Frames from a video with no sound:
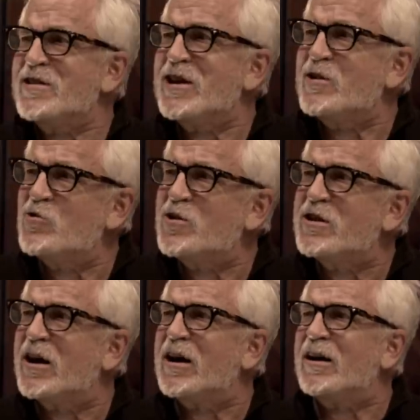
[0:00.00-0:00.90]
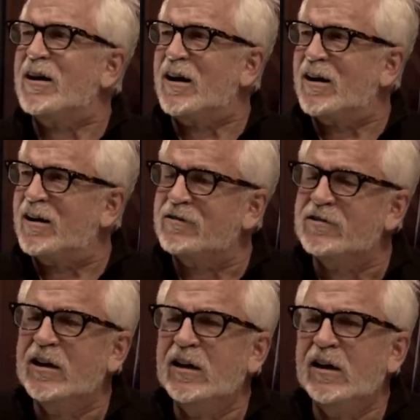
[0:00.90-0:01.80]
He would. Uh, uh,
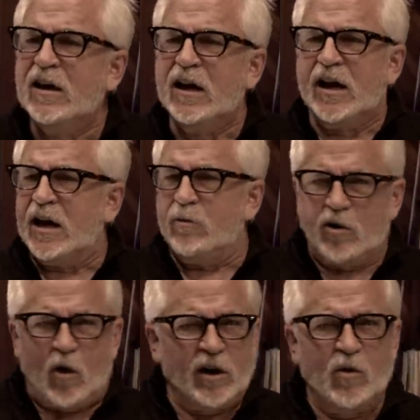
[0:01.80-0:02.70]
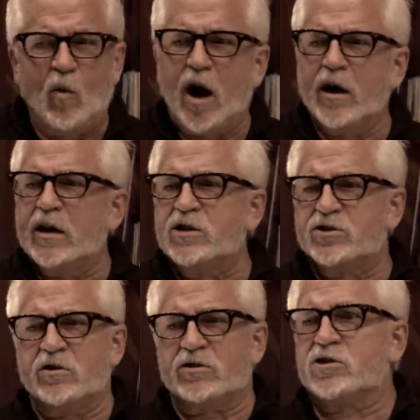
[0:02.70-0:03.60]
he would only want to
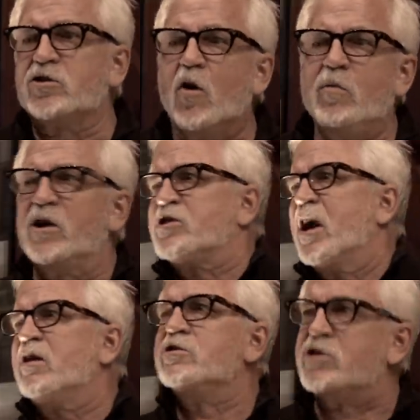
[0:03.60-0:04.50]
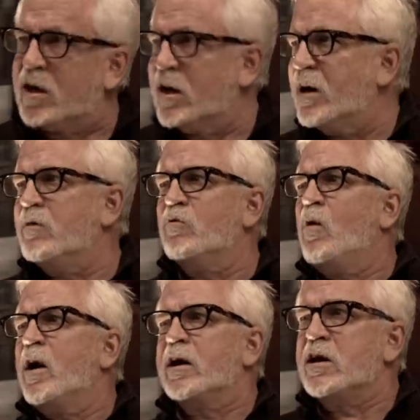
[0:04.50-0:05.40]
exert so much energy. He didn't
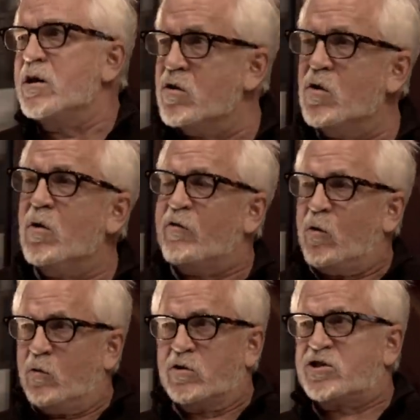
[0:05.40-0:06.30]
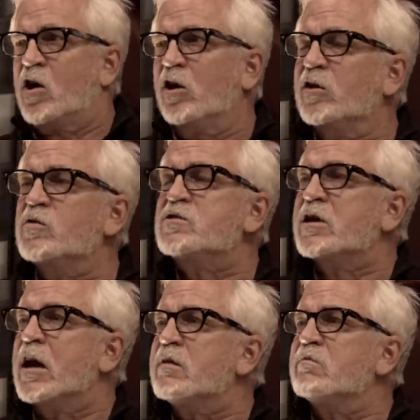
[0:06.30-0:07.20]
want to. He knew everyone would start
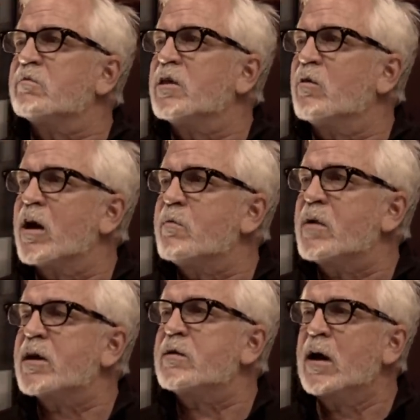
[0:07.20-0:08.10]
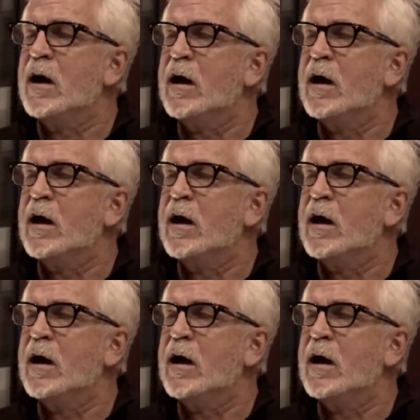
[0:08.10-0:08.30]
losing it. You know what I mean?